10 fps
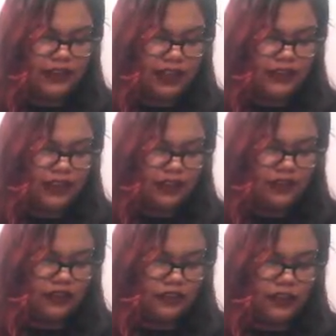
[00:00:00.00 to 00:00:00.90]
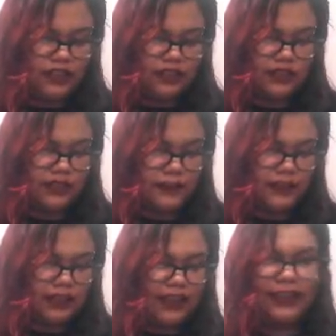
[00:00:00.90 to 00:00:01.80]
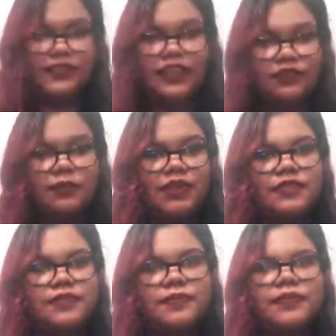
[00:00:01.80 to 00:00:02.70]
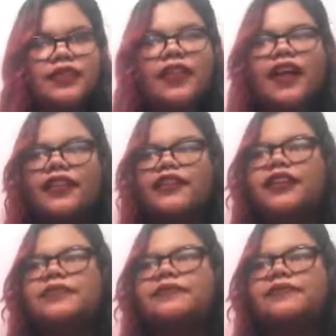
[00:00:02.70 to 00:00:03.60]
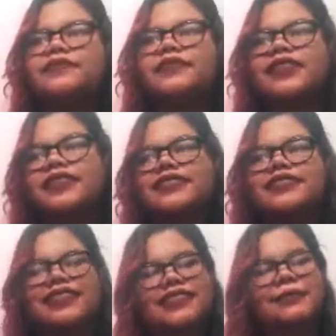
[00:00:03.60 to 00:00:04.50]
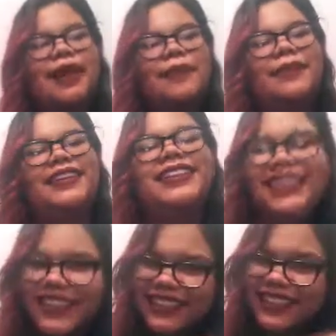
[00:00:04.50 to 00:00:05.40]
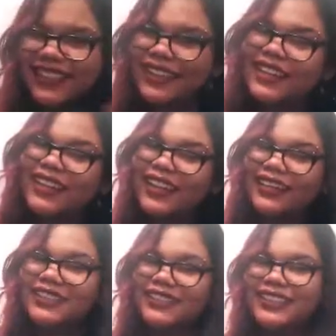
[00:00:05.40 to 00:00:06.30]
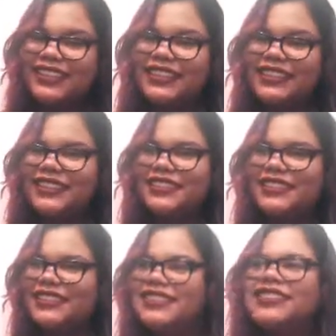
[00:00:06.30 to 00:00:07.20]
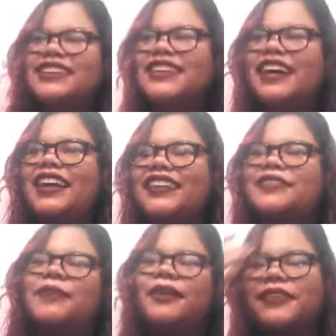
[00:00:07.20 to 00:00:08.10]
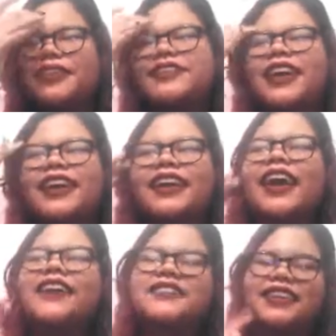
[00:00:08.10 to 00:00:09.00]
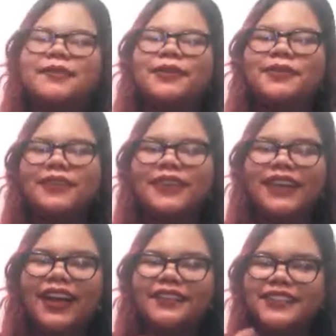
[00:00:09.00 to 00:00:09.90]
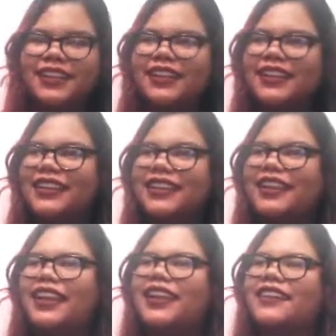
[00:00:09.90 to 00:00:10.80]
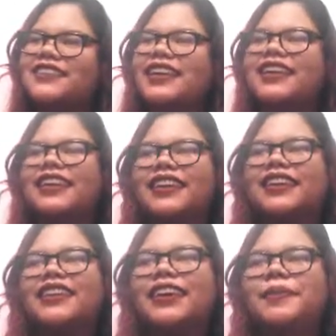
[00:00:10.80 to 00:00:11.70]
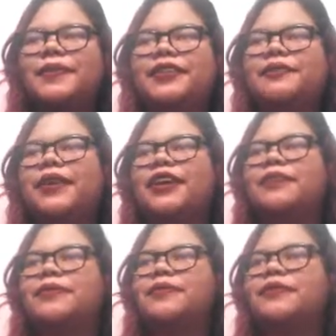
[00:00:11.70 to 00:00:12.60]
next last honorable mention is Infamous. I love it. It's a bop. Honestly, and just, I love the part where he's like, I've said it before, I've said it again, and I'll say it again. Open your mind